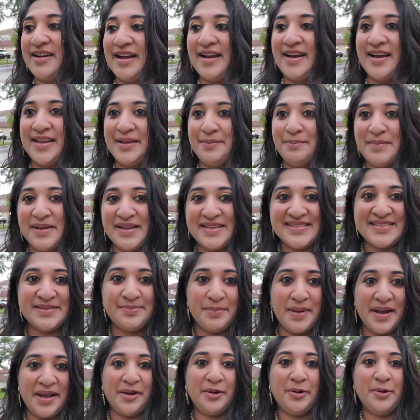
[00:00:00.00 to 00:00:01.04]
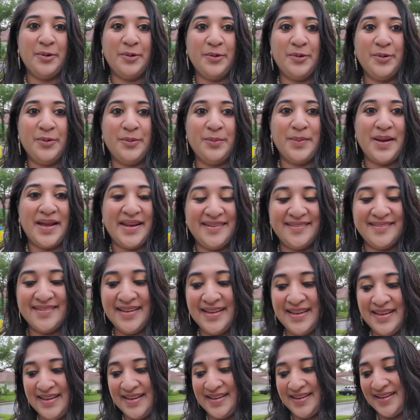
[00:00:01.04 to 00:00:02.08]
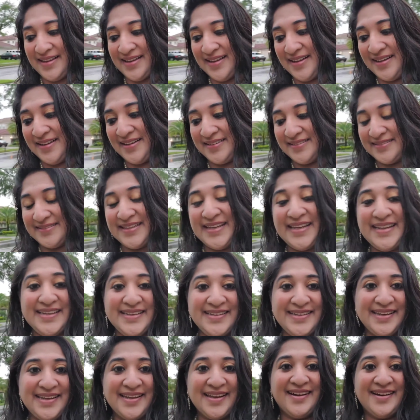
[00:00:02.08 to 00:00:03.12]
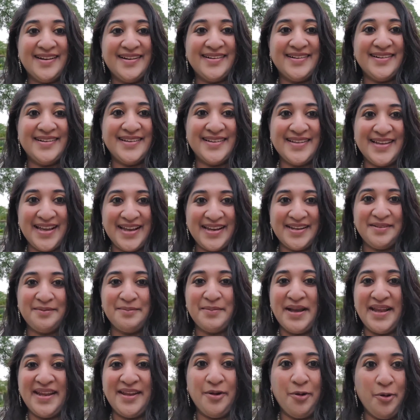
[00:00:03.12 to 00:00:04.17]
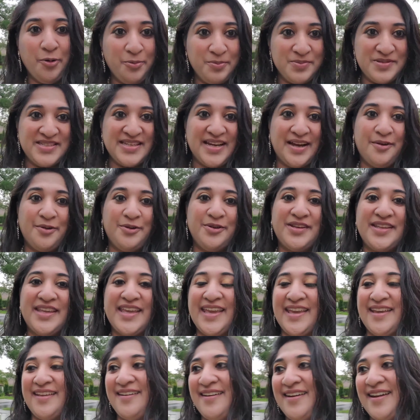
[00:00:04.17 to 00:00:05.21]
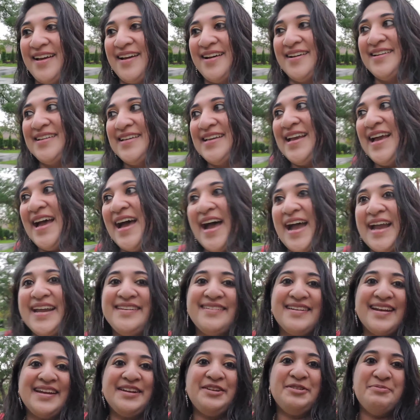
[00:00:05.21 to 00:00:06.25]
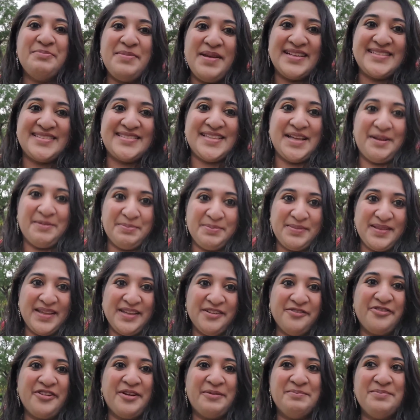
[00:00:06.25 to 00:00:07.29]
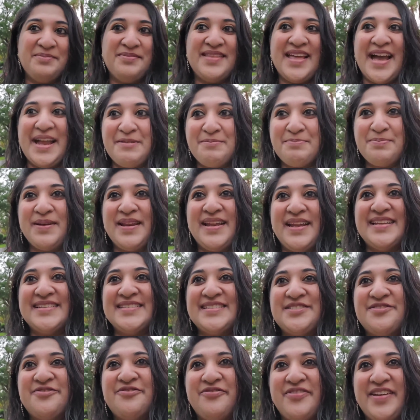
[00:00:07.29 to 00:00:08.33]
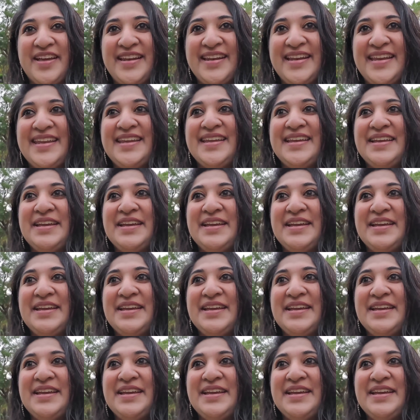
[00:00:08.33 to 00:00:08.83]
I miss my home and India and my hometown Kerala, I try to make something from that place very